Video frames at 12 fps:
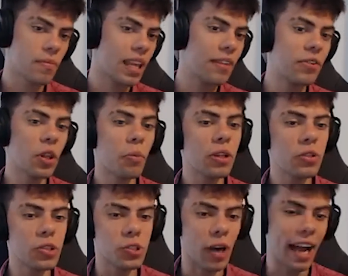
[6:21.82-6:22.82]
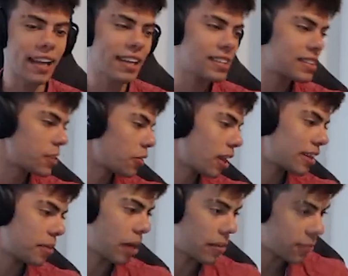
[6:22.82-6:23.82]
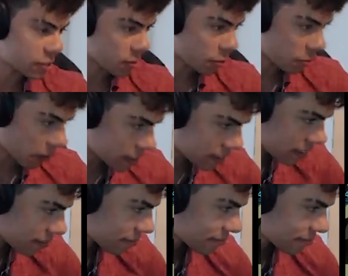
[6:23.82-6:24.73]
even though we lose Dragon, it's still not that bad for us gold-wise.